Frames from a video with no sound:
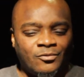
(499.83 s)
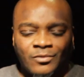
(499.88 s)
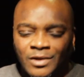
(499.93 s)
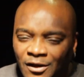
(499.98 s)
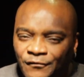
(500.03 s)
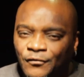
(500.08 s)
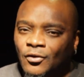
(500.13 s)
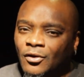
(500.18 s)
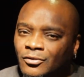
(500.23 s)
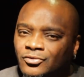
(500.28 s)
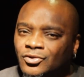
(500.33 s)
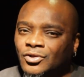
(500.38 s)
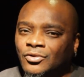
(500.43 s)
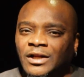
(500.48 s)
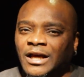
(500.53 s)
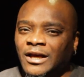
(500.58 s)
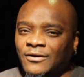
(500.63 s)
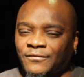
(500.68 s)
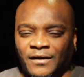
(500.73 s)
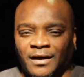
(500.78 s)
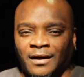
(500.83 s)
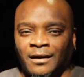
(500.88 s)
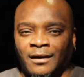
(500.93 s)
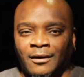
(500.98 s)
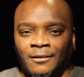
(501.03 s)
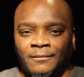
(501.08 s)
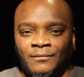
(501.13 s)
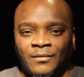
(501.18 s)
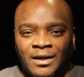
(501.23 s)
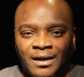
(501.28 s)
If you're gonna do that,
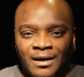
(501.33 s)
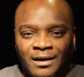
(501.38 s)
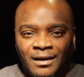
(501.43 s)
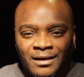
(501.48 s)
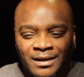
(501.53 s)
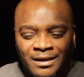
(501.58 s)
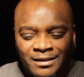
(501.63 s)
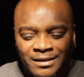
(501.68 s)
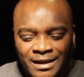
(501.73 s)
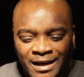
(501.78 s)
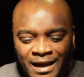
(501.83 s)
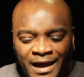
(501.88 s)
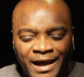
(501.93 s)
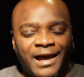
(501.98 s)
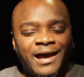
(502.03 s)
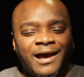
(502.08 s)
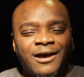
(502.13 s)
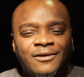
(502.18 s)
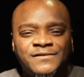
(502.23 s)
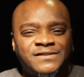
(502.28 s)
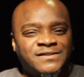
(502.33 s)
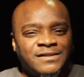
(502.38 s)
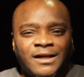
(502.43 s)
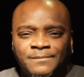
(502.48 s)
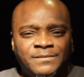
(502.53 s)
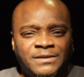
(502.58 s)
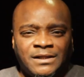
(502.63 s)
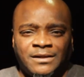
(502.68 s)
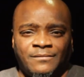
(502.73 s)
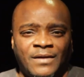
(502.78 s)
fam, have
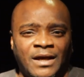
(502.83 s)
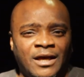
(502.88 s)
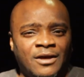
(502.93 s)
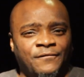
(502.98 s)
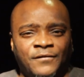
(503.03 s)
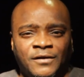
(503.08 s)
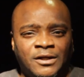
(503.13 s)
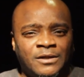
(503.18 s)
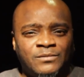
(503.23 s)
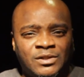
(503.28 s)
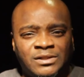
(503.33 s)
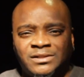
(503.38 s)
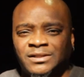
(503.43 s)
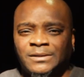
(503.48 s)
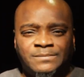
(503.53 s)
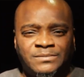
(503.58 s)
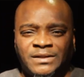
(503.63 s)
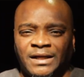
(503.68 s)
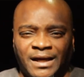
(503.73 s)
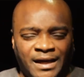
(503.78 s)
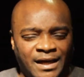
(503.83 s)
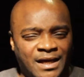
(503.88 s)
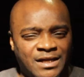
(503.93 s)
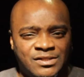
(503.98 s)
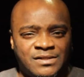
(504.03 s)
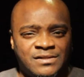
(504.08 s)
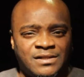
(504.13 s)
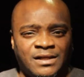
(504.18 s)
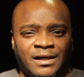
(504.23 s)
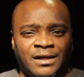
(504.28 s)
something, man, for them to dump their
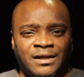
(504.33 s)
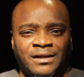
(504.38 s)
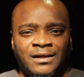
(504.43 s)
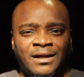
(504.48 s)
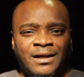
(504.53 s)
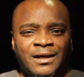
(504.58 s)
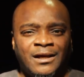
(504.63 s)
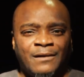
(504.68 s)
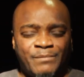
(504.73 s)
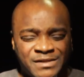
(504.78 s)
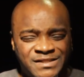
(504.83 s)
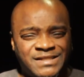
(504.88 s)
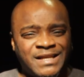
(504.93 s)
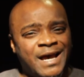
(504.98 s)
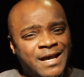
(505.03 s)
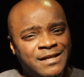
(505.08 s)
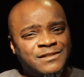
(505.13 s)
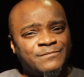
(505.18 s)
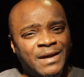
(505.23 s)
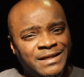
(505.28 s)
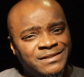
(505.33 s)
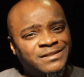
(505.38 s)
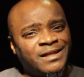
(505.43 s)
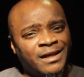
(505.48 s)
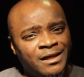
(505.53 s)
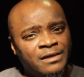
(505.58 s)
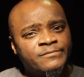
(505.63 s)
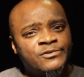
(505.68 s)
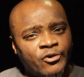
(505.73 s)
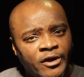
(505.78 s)
ashes in besides my
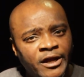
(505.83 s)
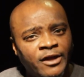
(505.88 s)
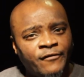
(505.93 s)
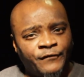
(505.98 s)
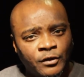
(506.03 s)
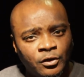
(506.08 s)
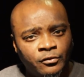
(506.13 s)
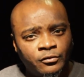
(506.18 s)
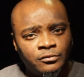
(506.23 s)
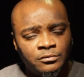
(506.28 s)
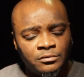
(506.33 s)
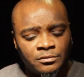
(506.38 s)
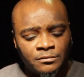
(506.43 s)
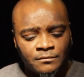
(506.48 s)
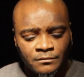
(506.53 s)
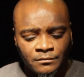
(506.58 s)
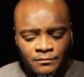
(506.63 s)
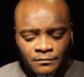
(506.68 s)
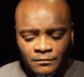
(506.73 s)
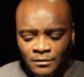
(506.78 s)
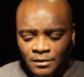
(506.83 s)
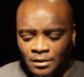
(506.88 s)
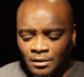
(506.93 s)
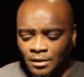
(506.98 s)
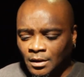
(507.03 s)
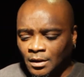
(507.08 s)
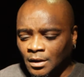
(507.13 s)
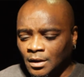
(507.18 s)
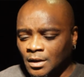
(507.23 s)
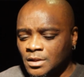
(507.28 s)
damn drink, fool.
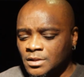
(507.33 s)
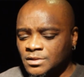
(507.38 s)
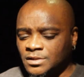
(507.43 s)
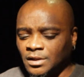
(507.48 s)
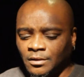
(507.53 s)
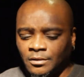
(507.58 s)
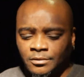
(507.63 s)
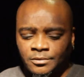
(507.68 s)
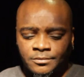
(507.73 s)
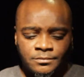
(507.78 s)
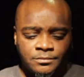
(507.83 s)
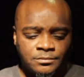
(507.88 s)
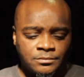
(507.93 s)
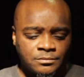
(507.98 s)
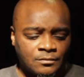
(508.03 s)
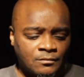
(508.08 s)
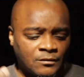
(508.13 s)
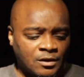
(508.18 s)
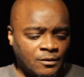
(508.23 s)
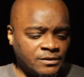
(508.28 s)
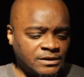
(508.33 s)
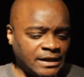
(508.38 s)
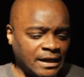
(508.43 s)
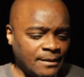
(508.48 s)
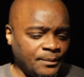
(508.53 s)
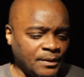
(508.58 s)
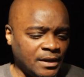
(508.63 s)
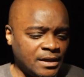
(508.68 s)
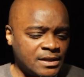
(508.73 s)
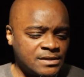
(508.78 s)
So, with
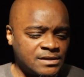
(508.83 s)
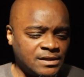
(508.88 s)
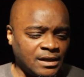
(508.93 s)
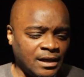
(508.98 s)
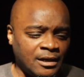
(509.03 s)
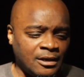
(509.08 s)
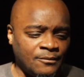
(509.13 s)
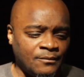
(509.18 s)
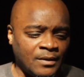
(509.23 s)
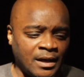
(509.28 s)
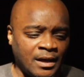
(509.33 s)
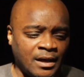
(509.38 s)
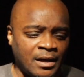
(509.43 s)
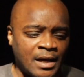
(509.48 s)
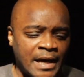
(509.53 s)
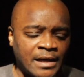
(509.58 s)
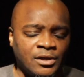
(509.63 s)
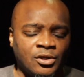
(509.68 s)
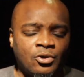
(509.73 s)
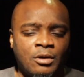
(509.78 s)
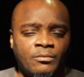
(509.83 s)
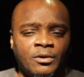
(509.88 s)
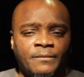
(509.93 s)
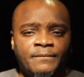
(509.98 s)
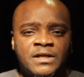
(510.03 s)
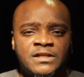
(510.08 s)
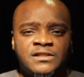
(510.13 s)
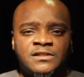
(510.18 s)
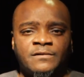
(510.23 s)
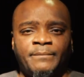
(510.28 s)
that being said, man, I know I'm gonna
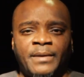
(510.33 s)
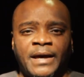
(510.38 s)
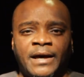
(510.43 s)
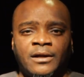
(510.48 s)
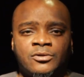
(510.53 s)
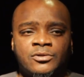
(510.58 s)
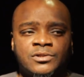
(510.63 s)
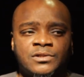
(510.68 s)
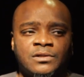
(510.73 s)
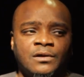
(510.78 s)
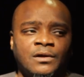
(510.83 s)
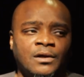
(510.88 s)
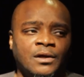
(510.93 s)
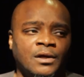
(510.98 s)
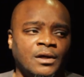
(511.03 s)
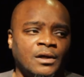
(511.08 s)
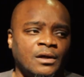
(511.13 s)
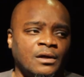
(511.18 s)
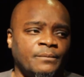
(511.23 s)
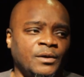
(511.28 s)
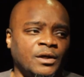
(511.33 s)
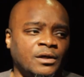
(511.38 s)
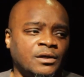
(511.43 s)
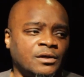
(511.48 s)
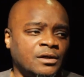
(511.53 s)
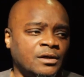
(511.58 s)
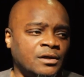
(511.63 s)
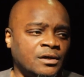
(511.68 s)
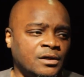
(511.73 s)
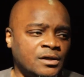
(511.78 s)
miss some battles
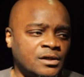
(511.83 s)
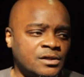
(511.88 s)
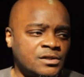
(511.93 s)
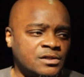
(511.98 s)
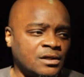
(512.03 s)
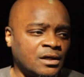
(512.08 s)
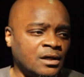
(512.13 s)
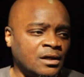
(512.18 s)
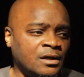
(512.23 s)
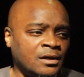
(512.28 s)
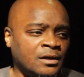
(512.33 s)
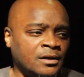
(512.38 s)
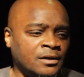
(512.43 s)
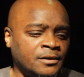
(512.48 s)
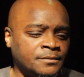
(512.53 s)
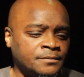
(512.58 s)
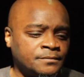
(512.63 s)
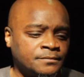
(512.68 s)
because I